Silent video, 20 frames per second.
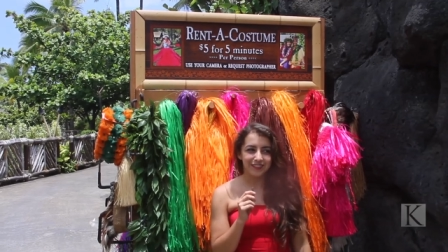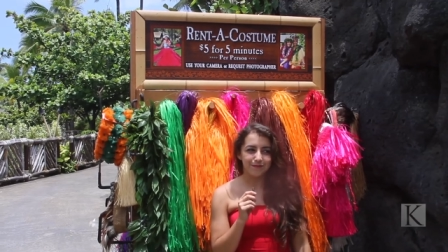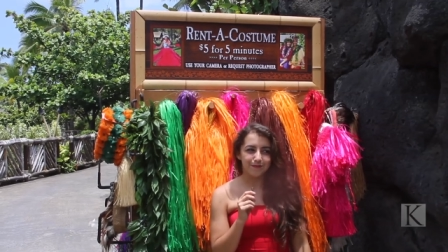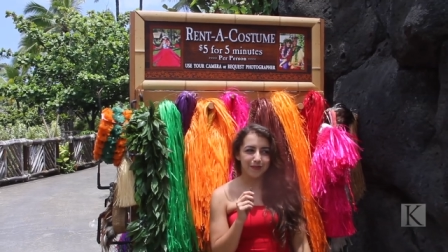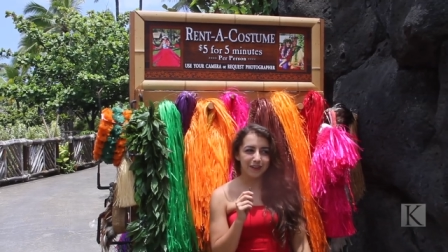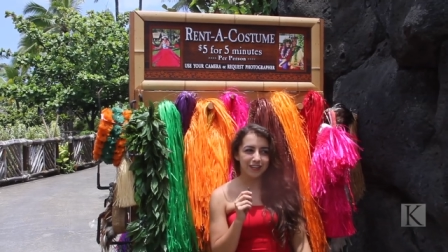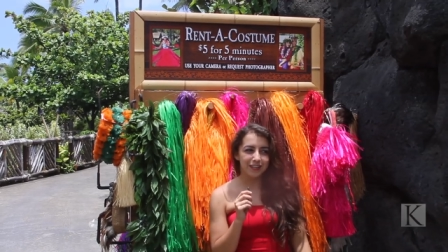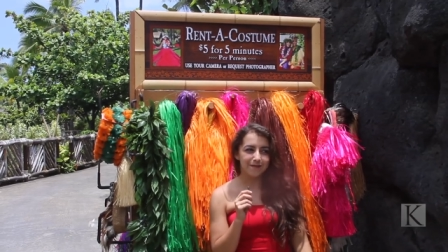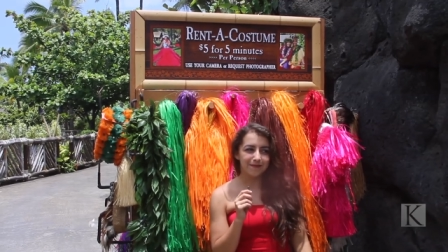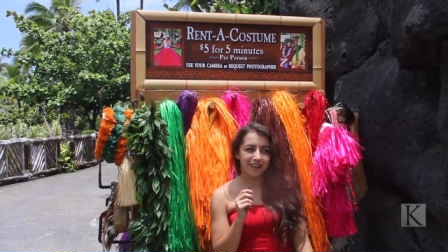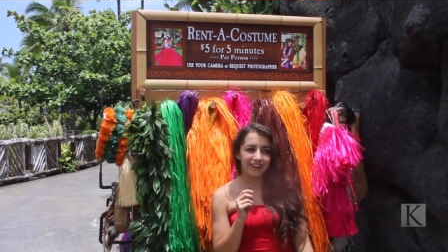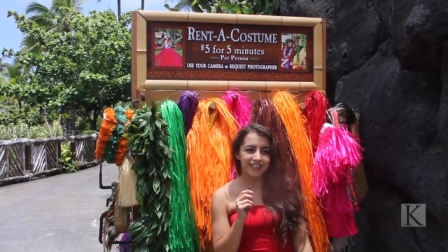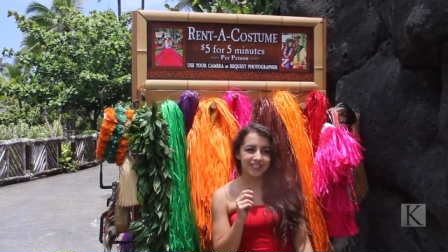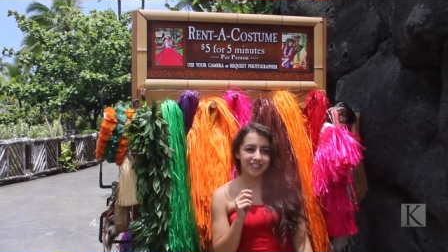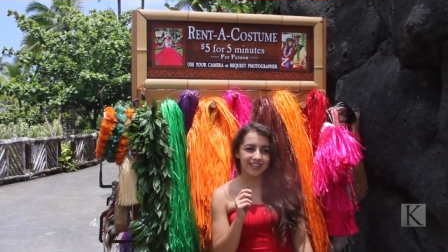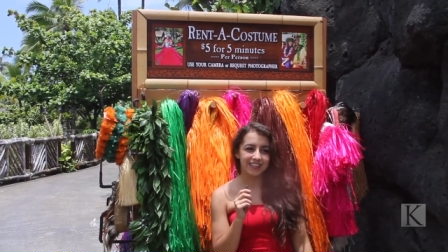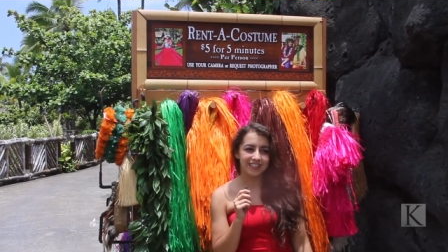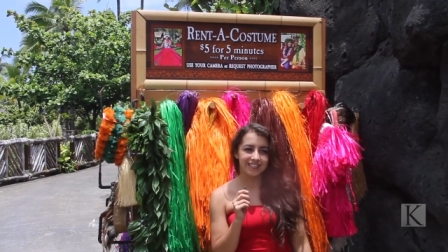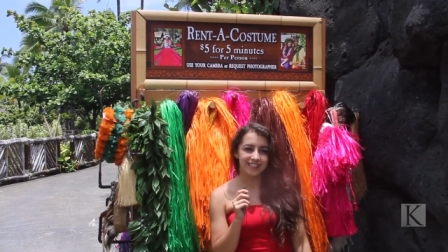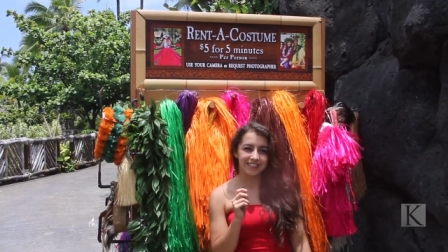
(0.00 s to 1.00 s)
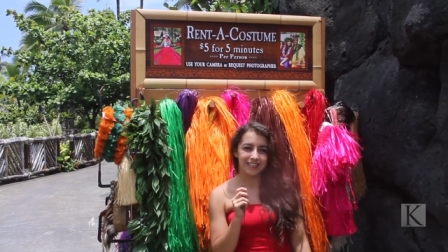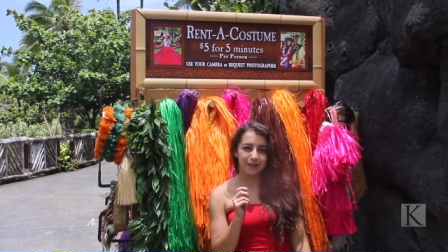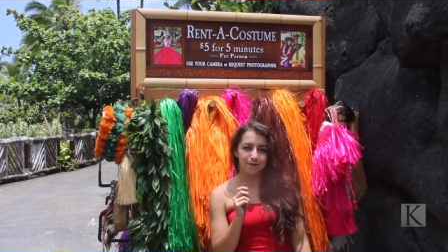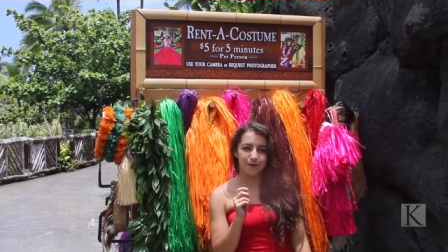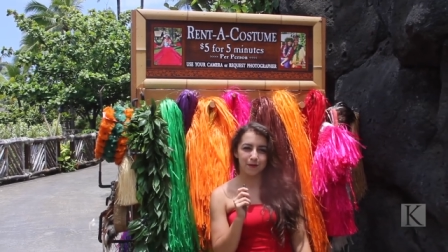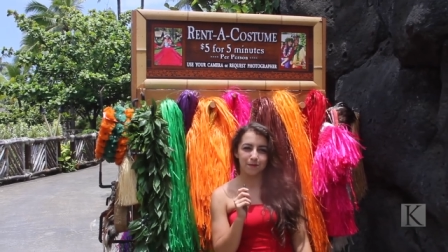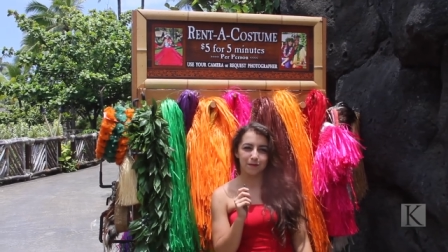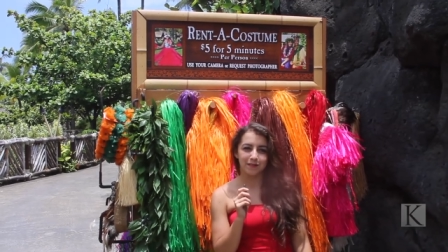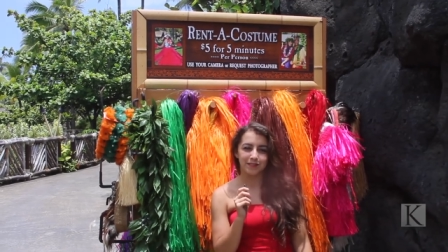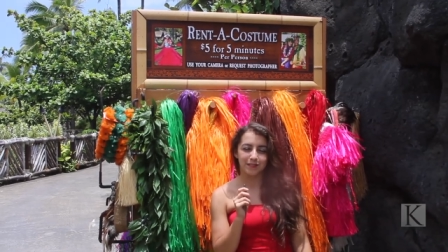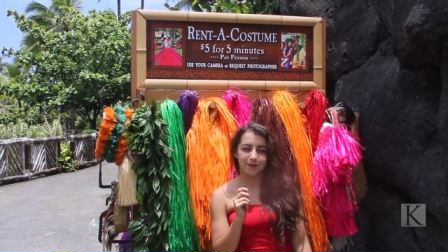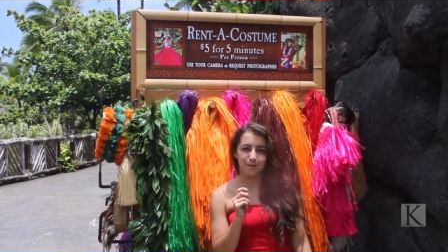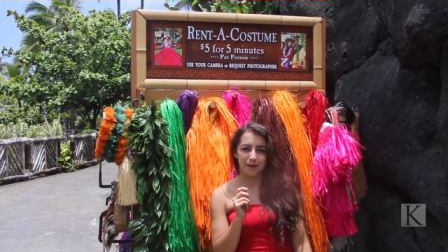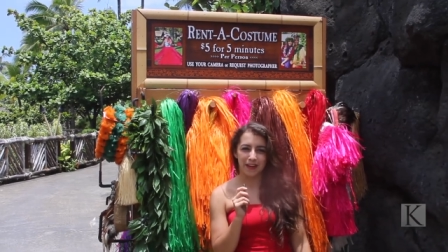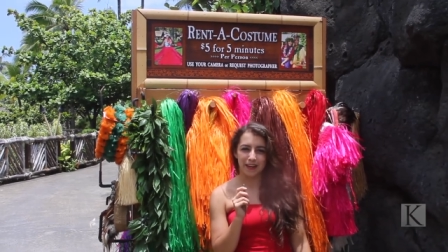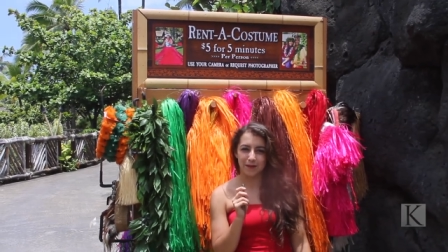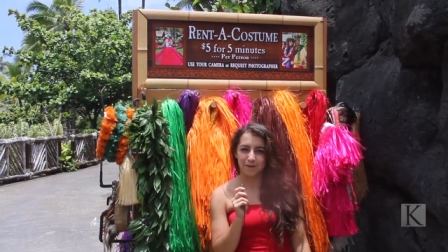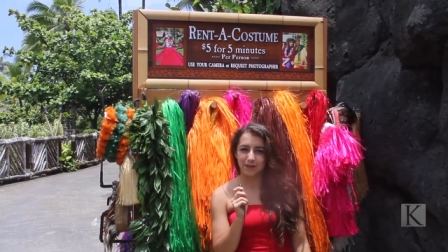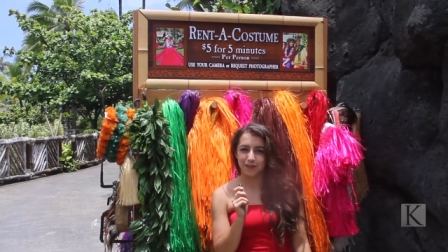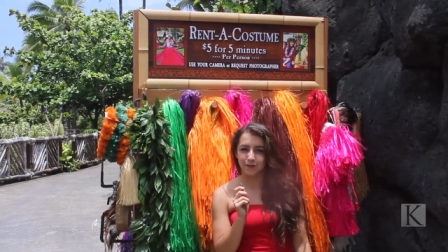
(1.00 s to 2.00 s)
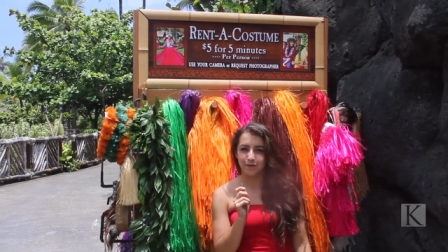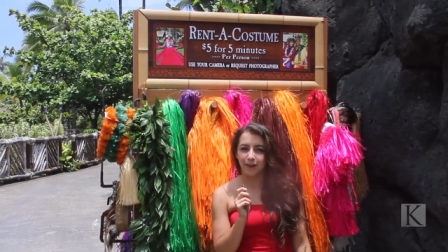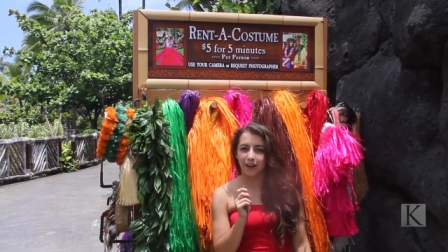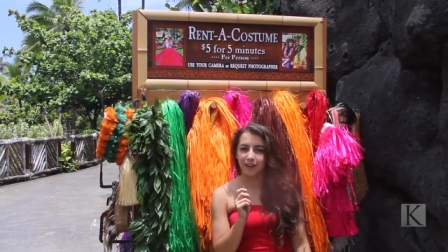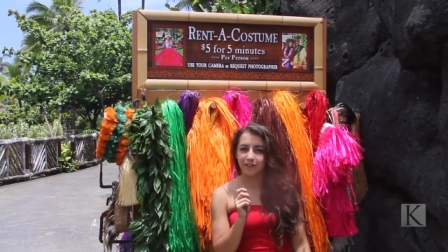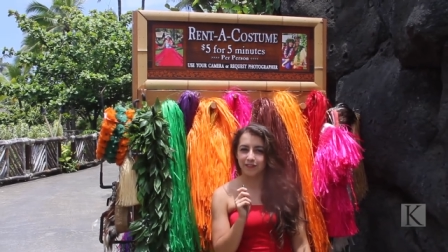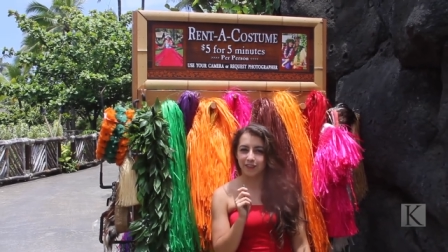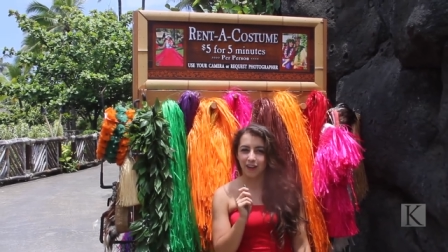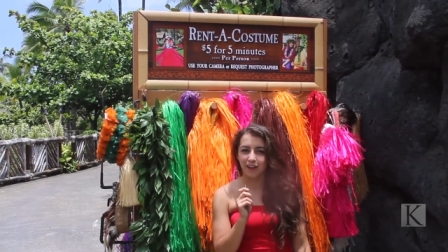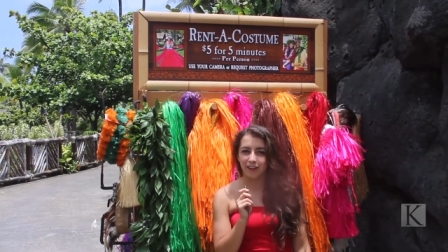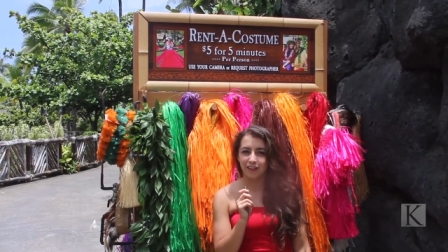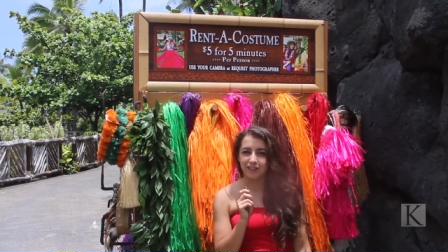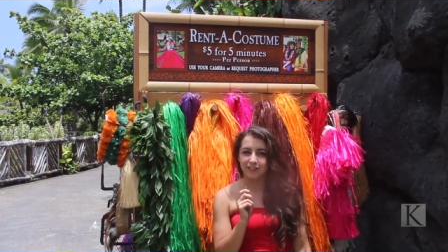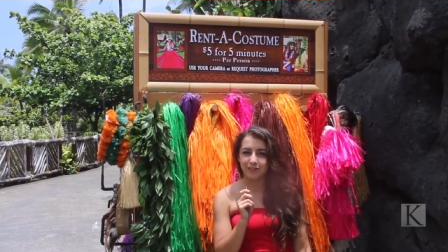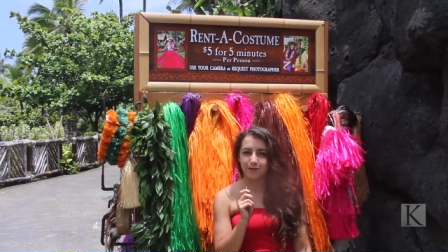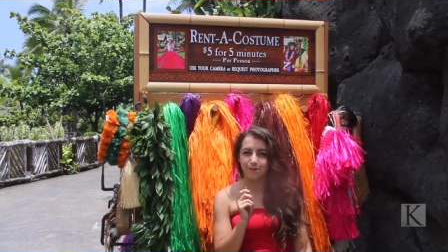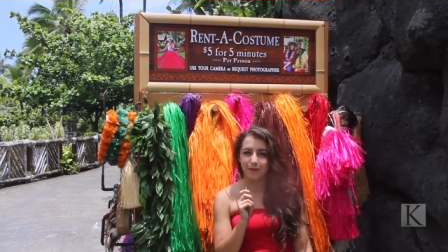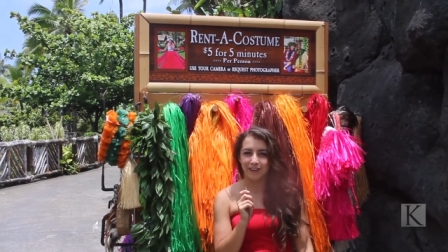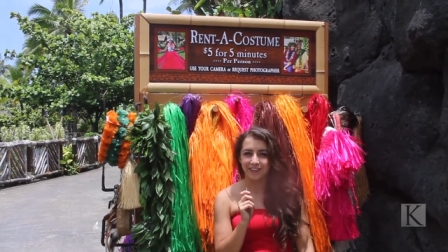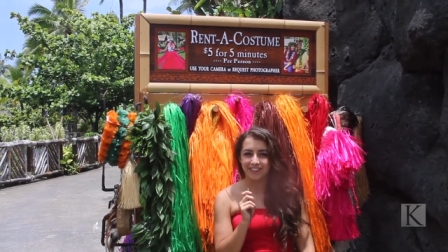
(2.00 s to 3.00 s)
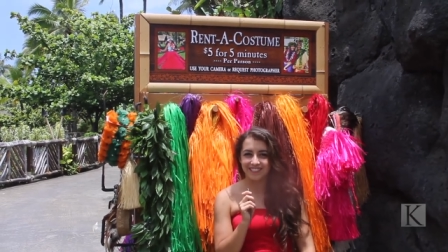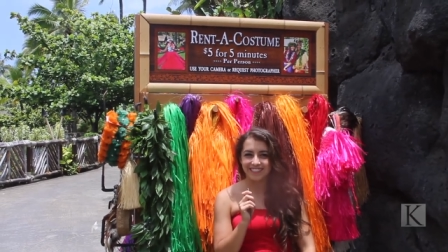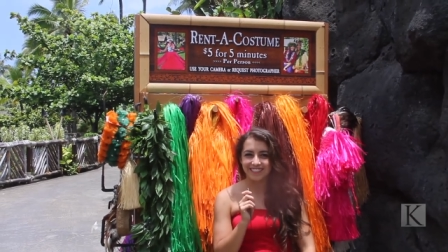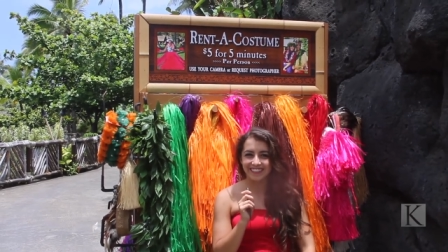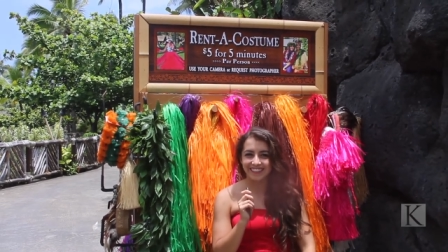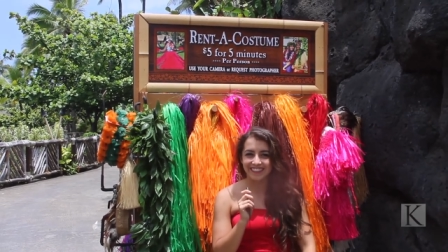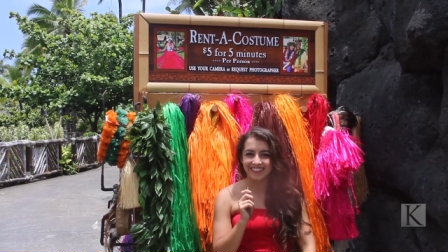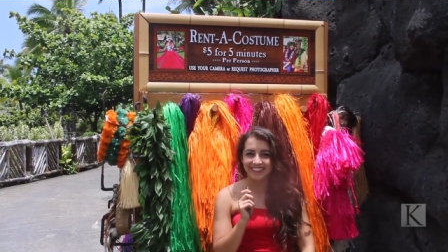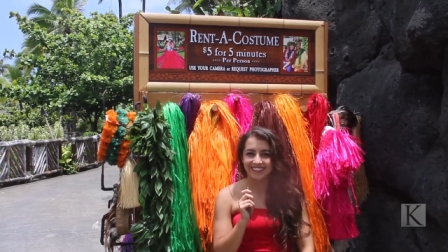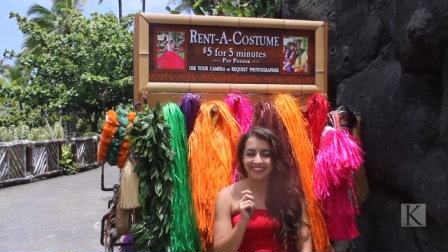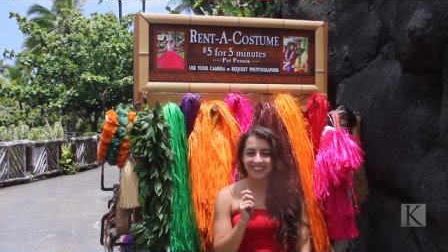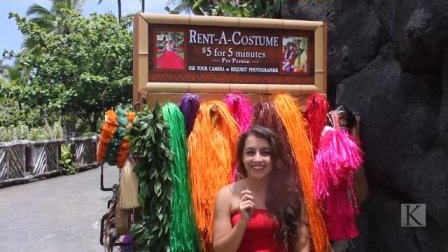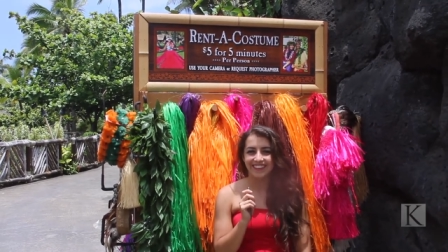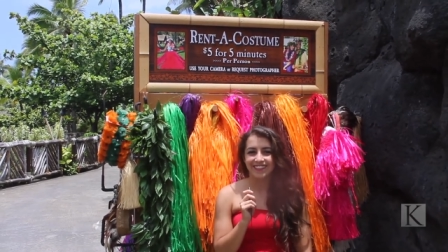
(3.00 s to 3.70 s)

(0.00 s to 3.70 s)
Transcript: pretty much I just get people to pay me $5 a person